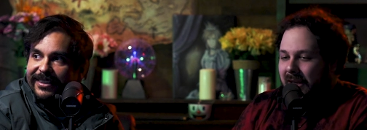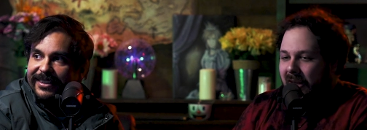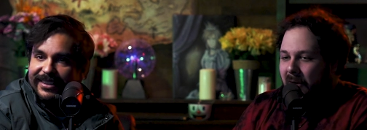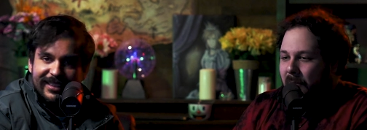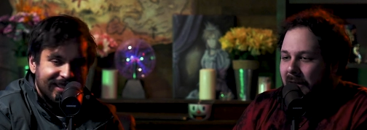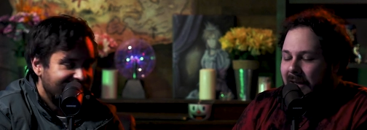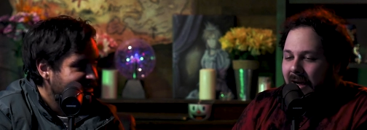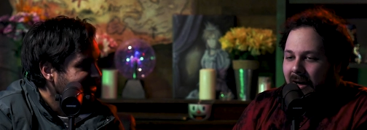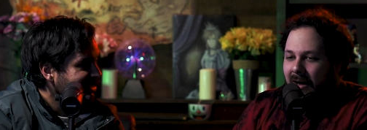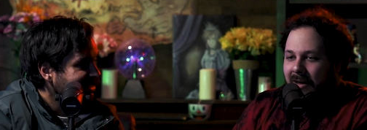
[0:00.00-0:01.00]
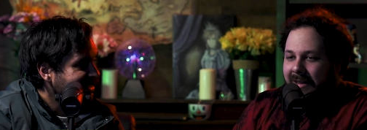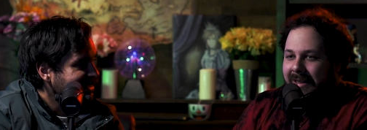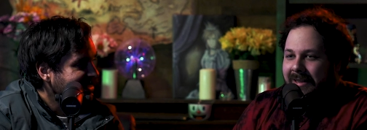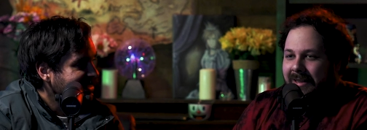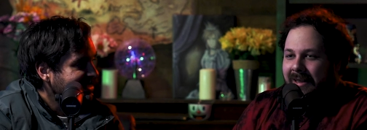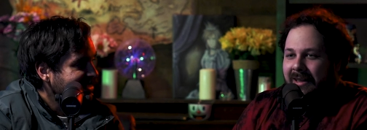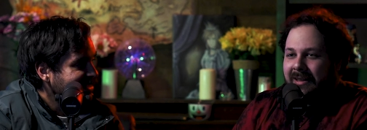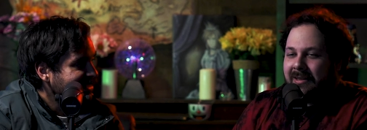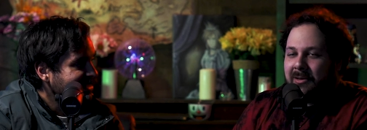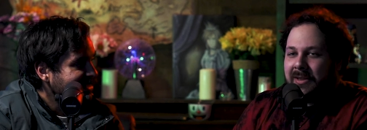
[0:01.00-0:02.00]
Speaker 1: it together.
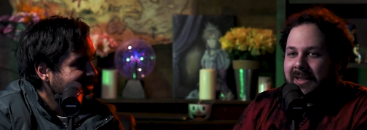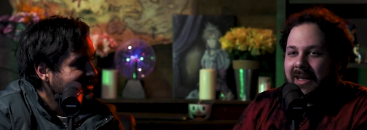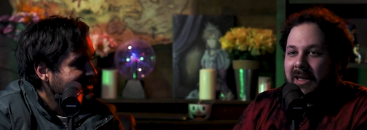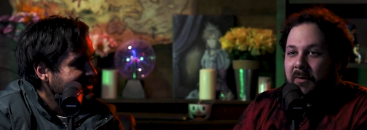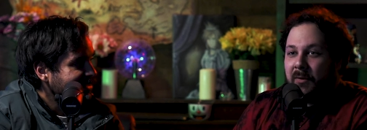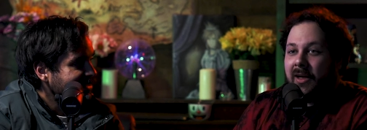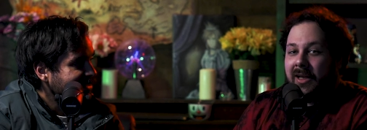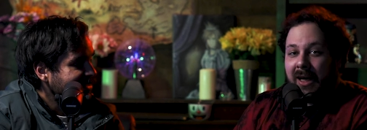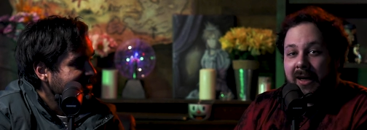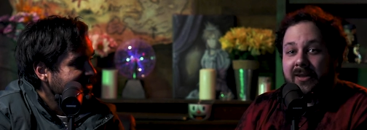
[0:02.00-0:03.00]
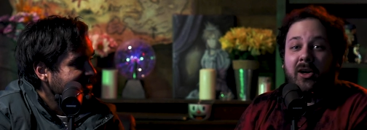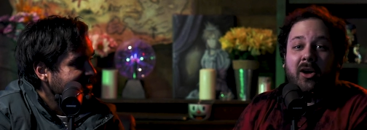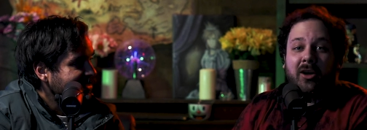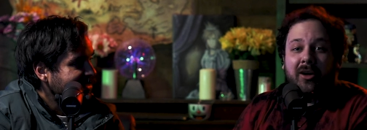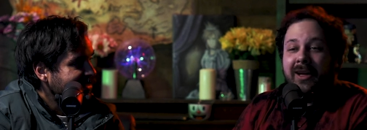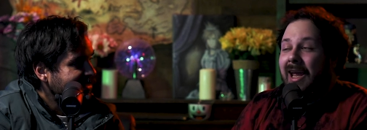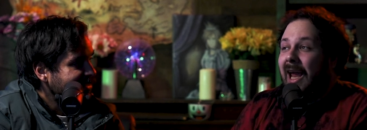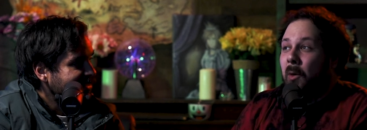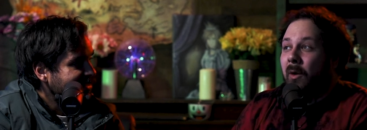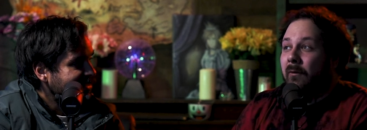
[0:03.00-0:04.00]
This dude said he fucking got in his car
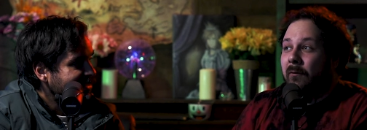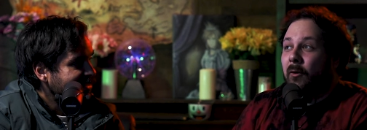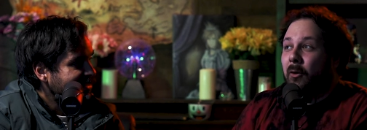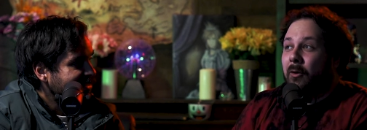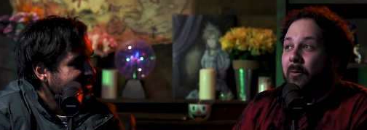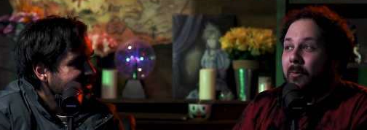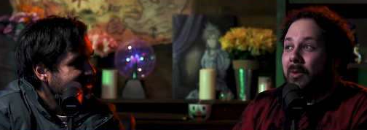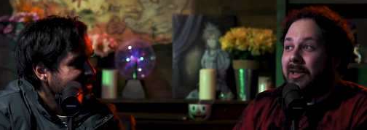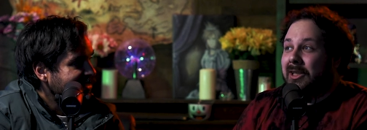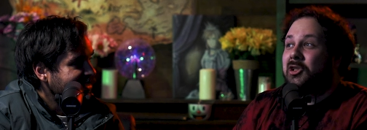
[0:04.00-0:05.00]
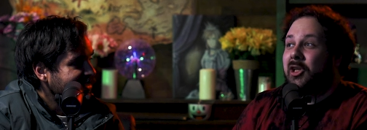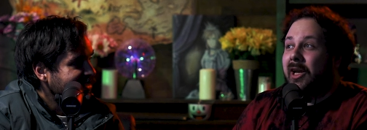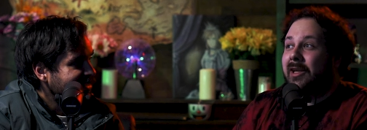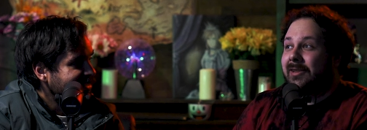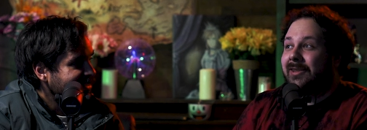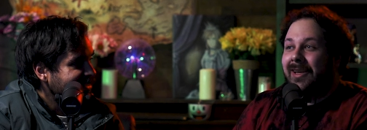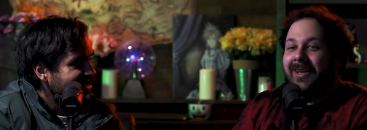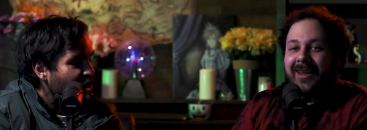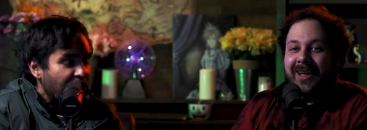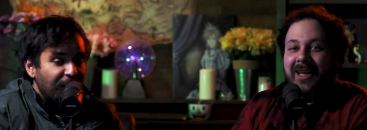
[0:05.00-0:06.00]
and went full police chase.
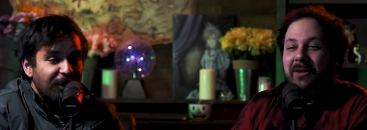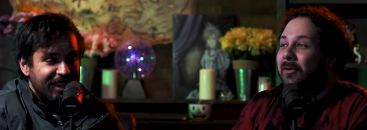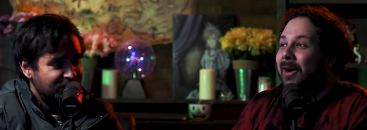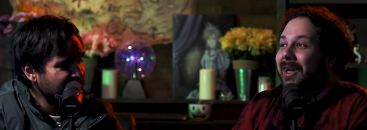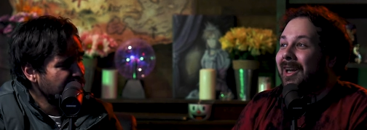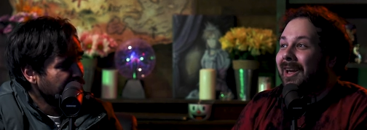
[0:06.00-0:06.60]
Like he, this is